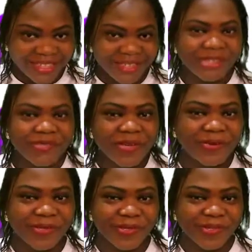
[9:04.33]
You should be
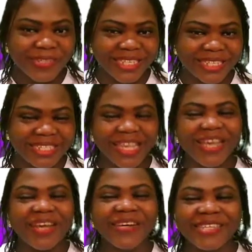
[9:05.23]
able to do this.
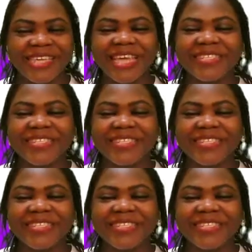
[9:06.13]
Okay,